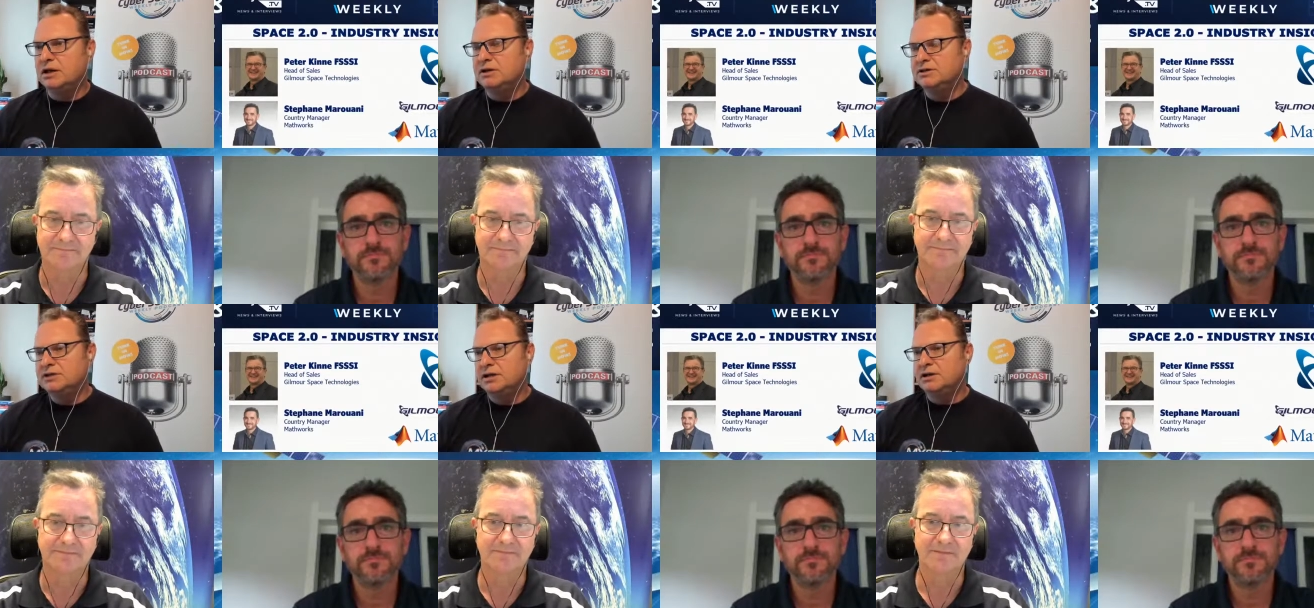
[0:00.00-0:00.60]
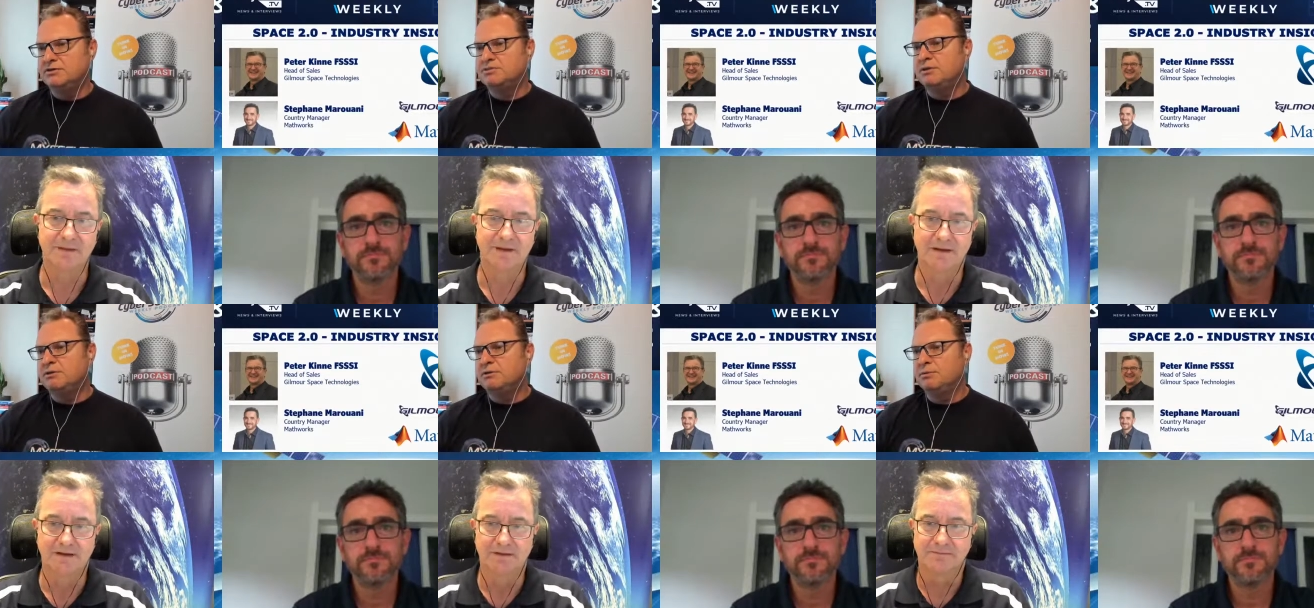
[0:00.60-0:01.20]
Speaker 1: you're seeing
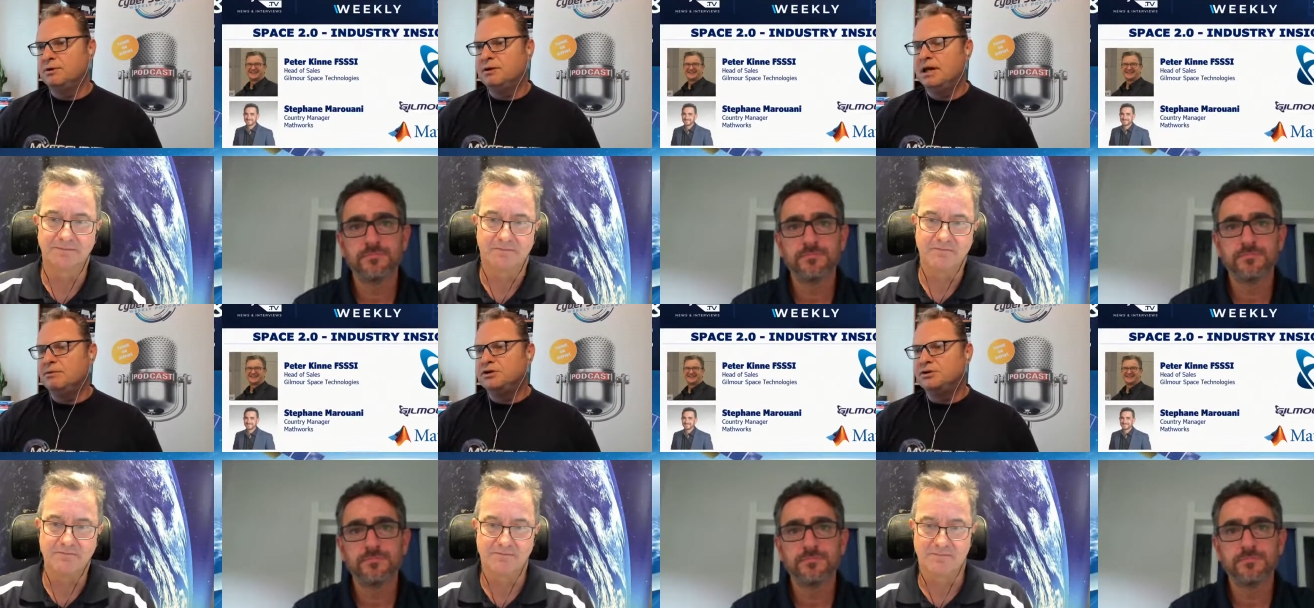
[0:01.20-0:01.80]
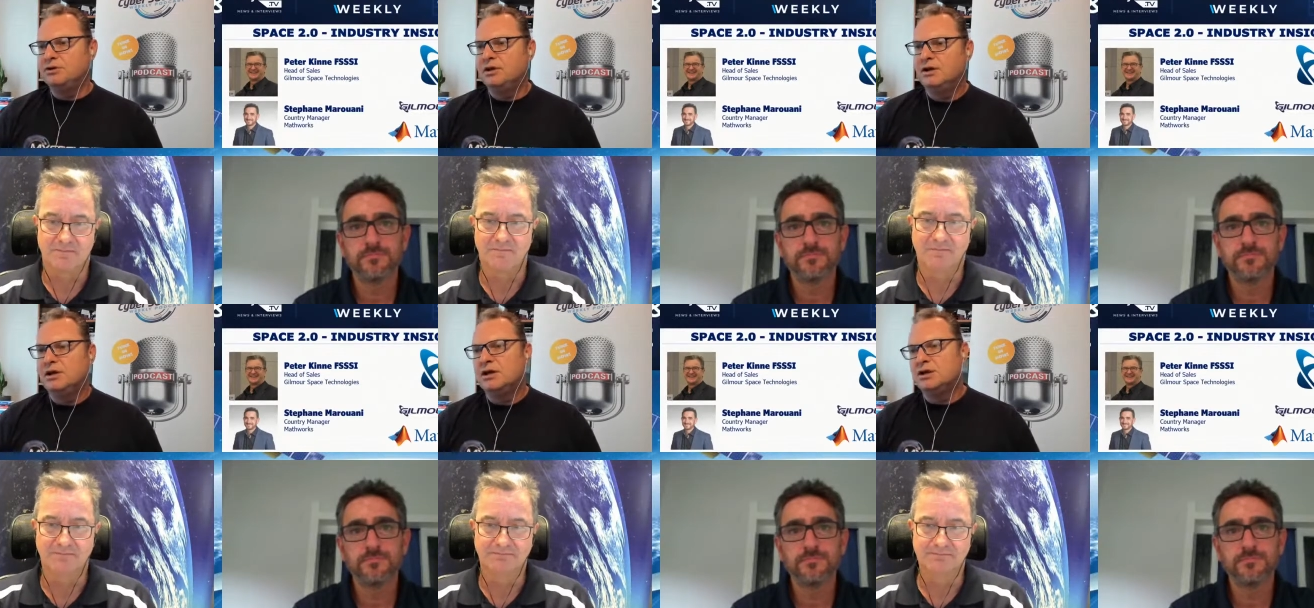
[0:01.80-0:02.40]
elsewhere in the world? How would you
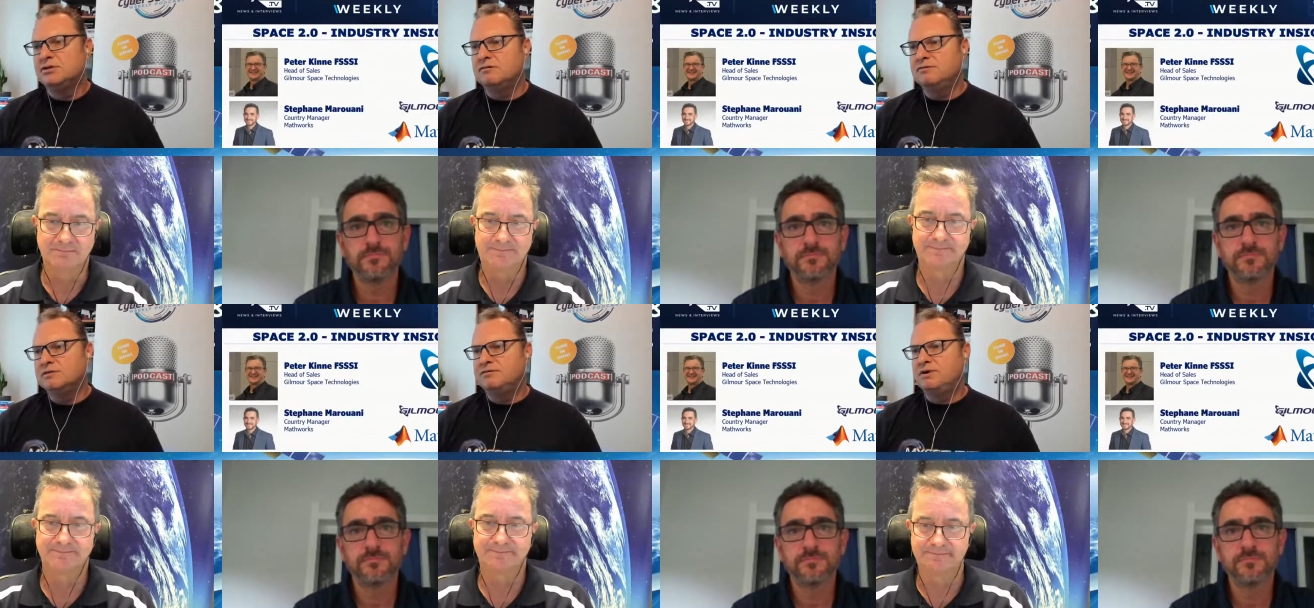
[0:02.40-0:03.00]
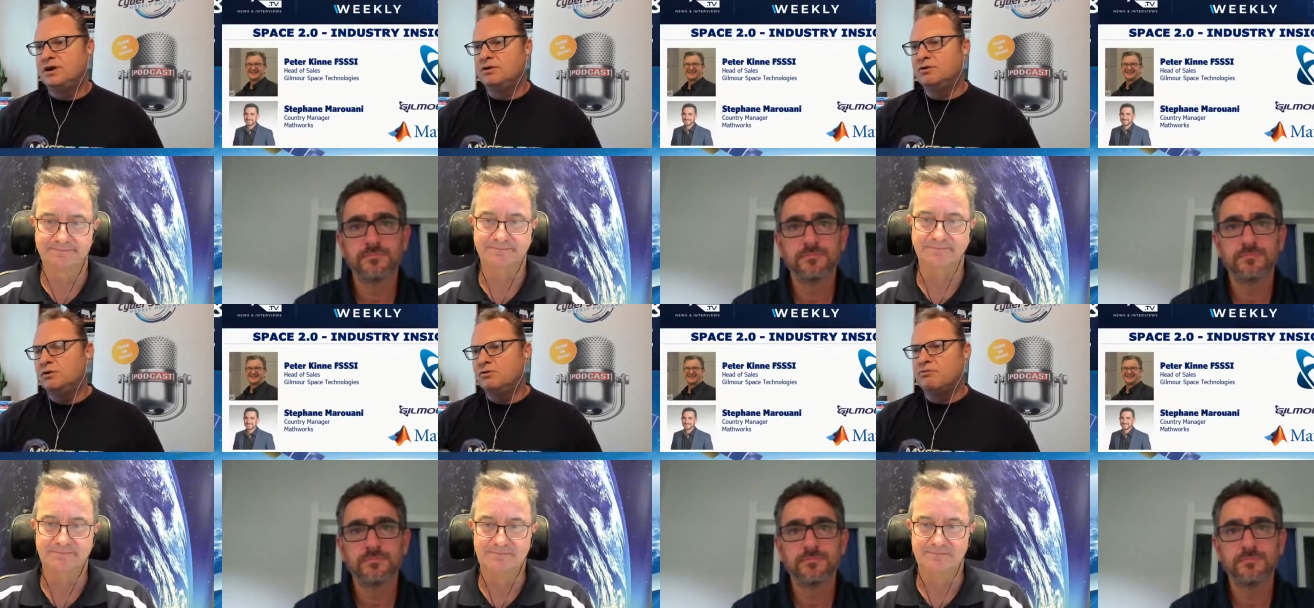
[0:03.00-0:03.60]
sort of define
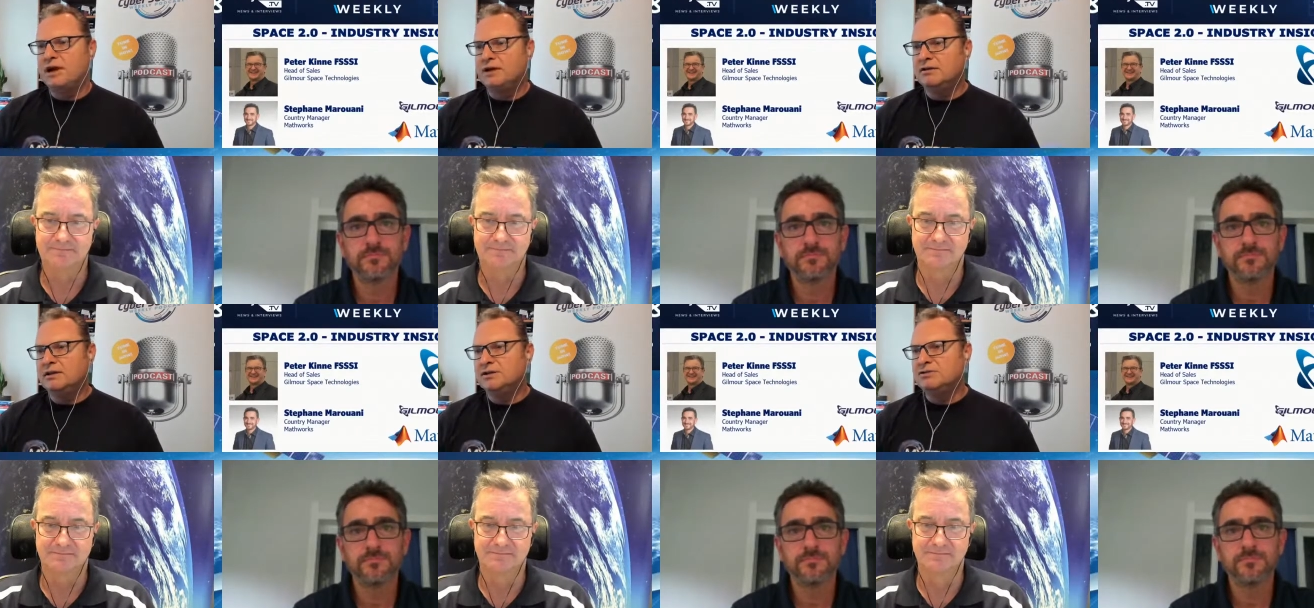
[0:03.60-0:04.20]
or, or rate the